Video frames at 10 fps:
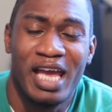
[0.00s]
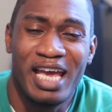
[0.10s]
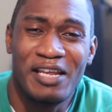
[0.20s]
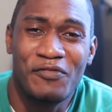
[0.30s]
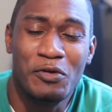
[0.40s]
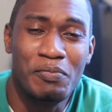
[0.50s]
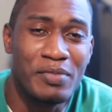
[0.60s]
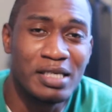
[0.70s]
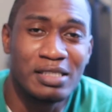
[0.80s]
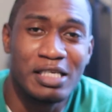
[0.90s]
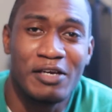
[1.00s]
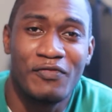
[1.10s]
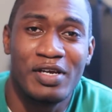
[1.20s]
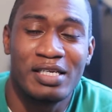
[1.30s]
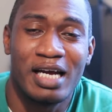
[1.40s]
And if you missed the
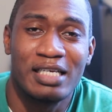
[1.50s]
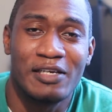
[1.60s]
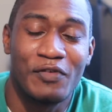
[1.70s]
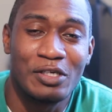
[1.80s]
event, guys, I've